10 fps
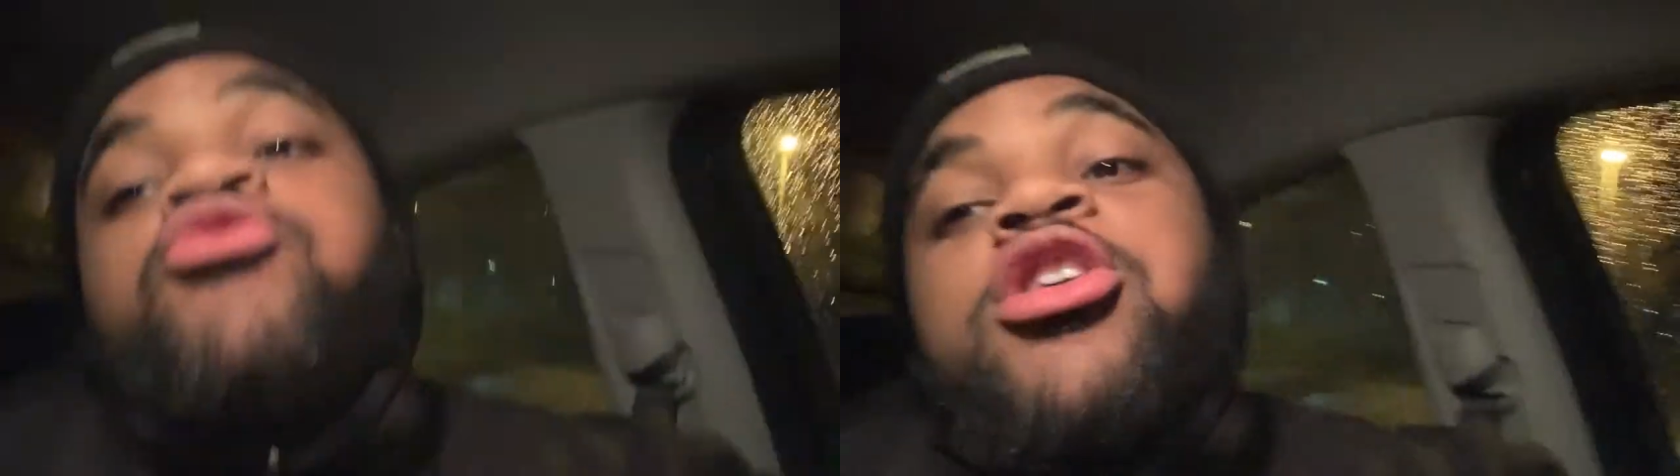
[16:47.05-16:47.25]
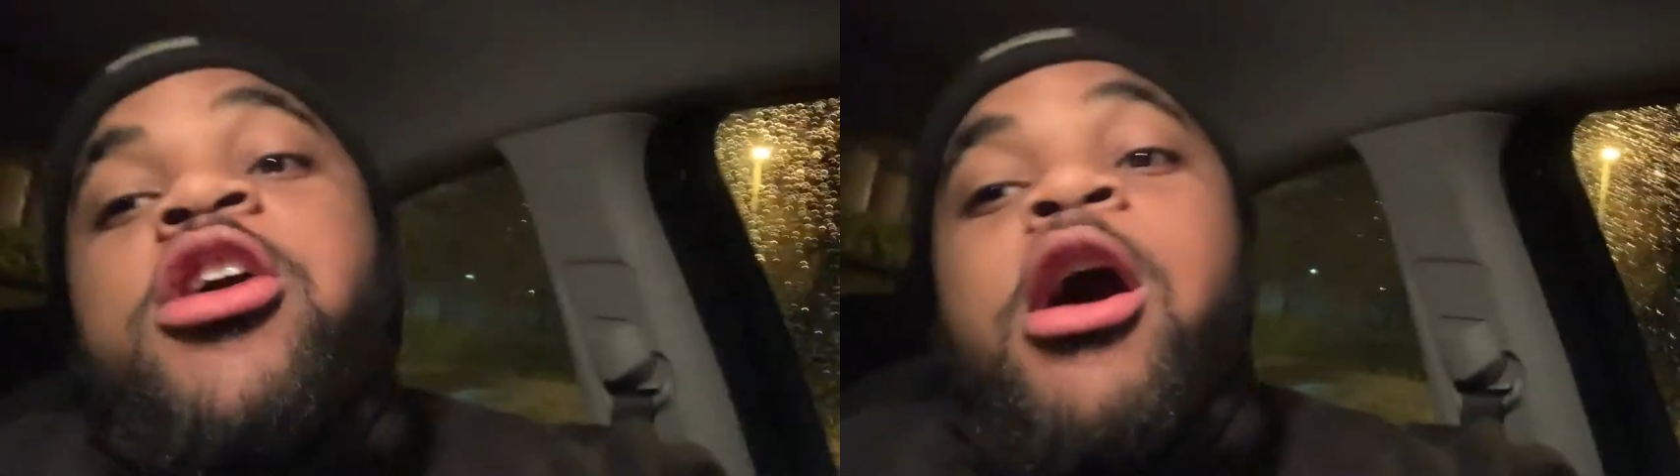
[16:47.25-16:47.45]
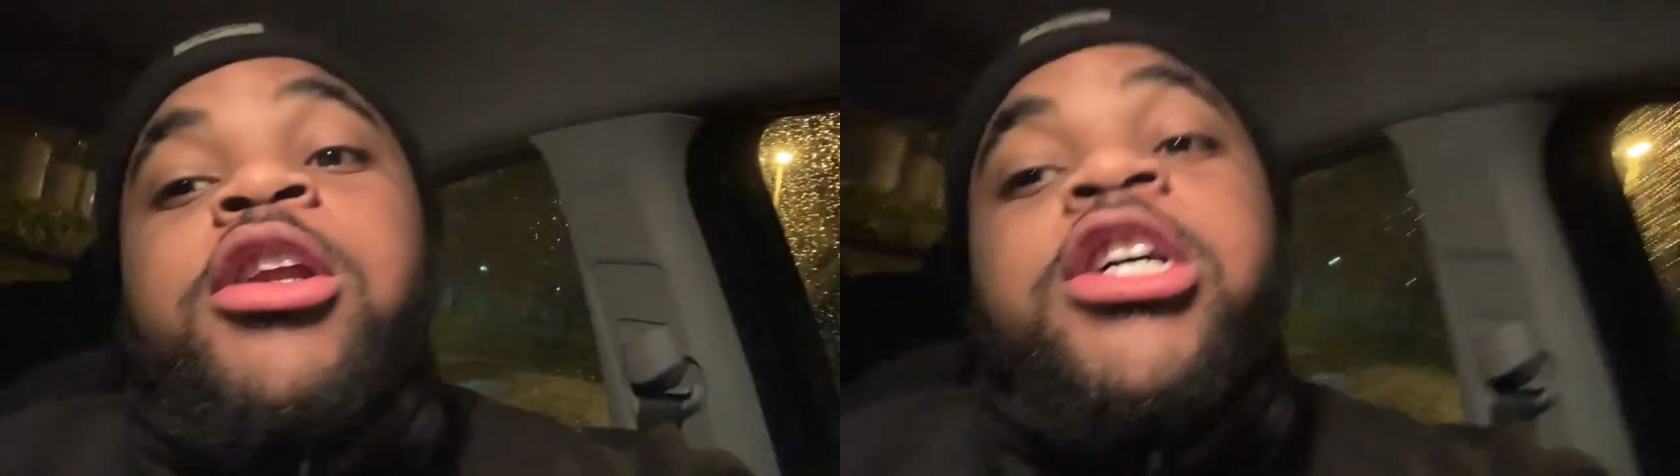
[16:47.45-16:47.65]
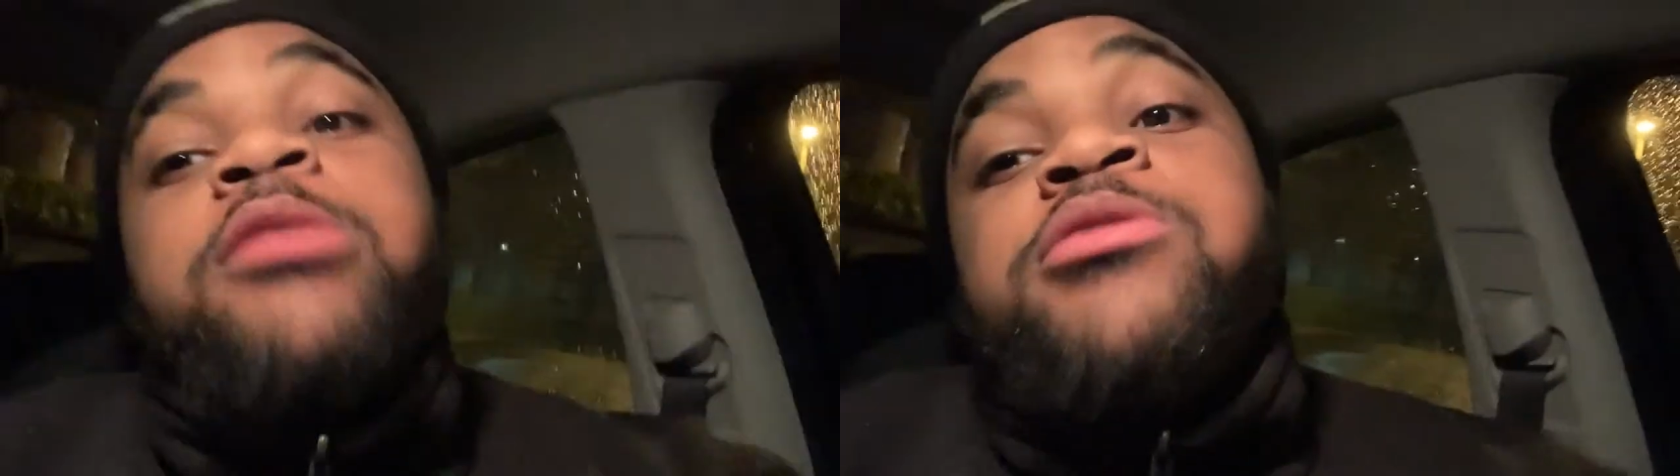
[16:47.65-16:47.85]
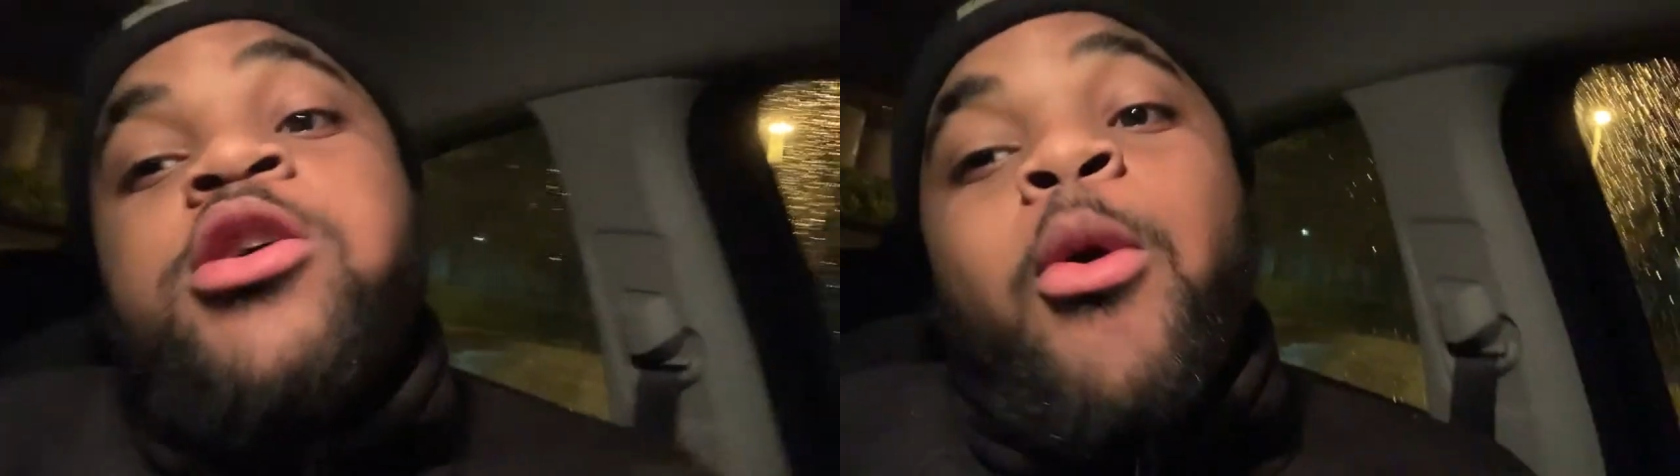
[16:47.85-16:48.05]
Give y'all the
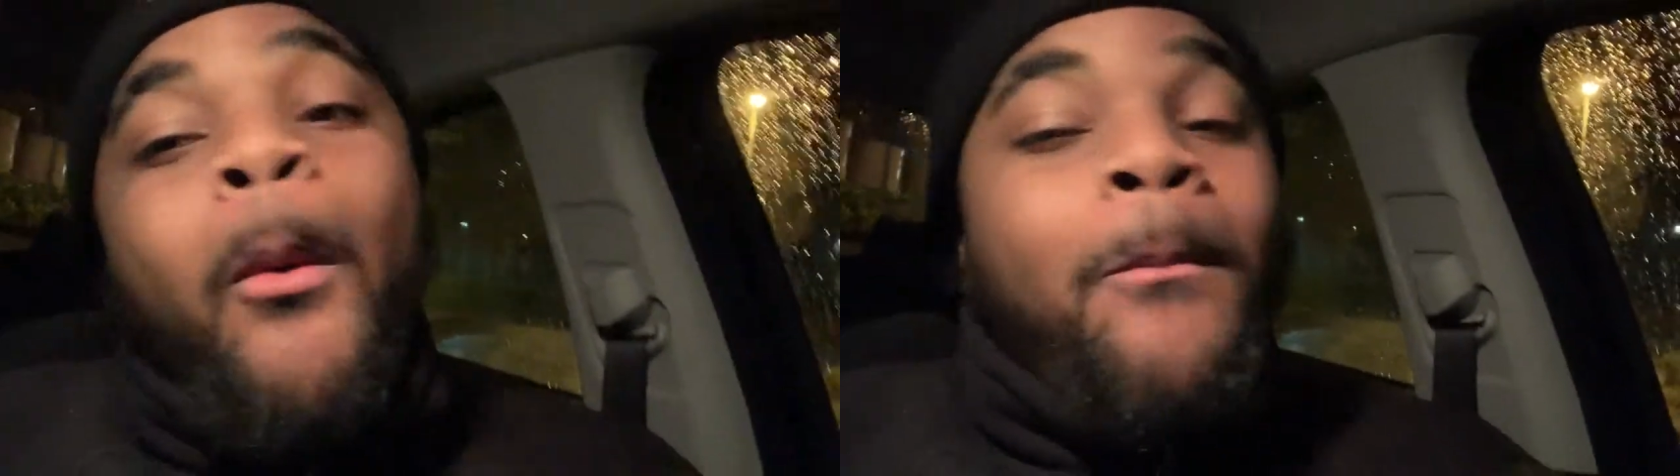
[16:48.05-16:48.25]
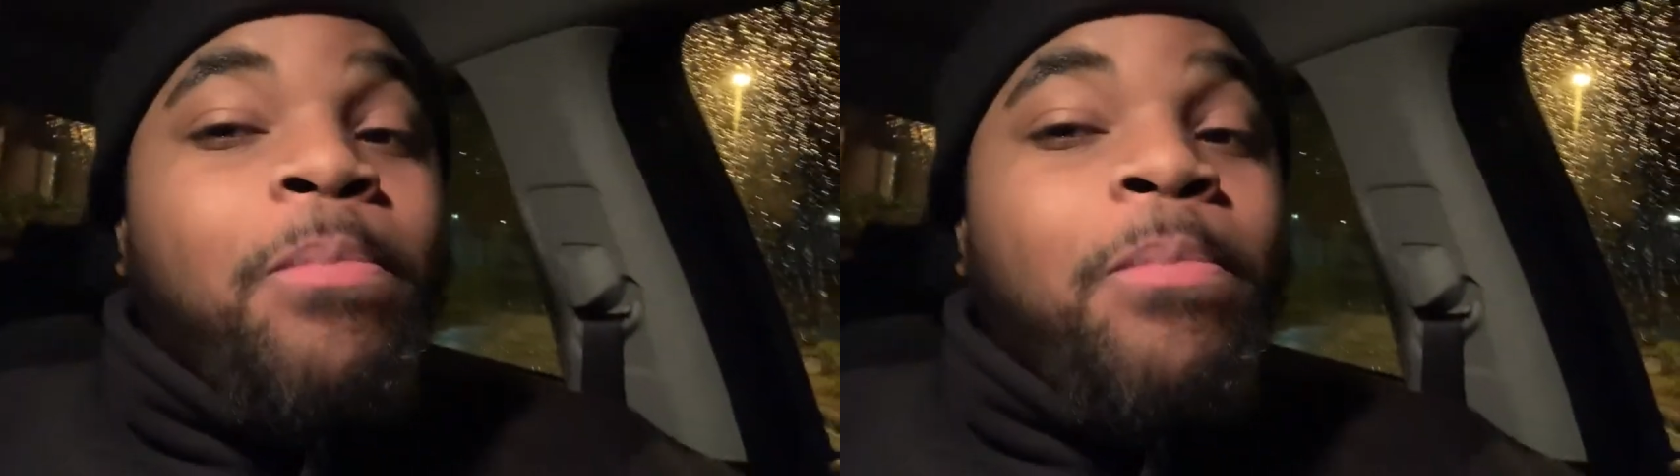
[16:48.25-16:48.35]
update.